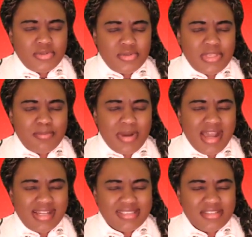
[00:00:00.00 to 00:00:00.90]
to
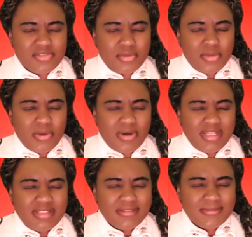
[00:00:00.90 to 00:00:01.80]
impact us, O
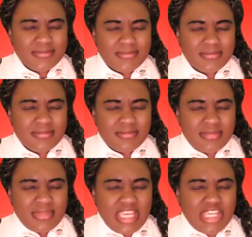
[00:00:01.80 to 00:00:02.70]
Lord,
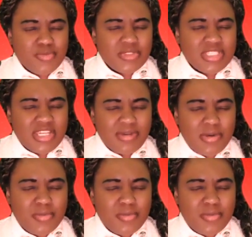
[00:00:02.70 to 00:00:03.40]
and whatever